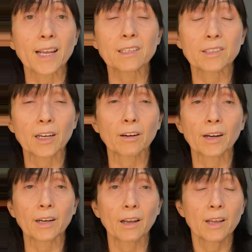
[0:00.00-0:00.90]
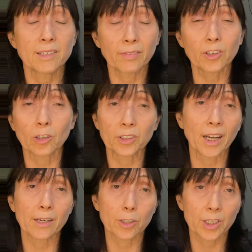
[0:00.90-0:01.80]
esoteric, difficult to
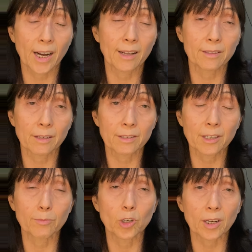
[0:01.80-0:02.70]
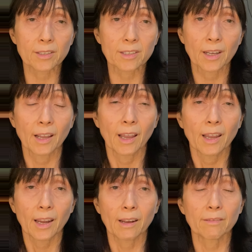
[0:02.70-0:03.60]
understand subjects
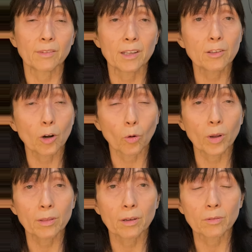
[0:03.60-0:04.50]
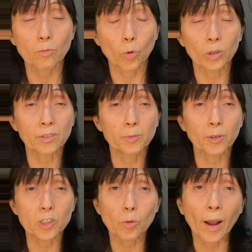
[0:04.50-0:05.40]
in, in you know in the world of
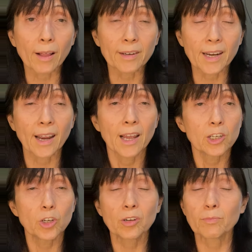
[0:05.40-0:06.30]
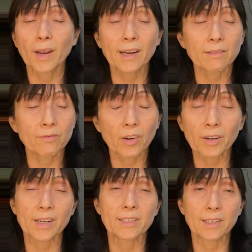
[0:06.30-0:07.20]
spirituality, she could make it
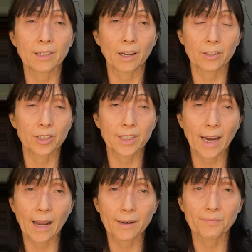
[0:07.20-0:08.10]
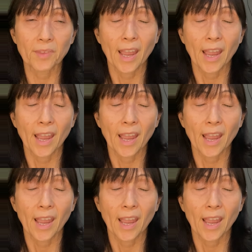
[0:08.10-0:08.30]
very easy to understand.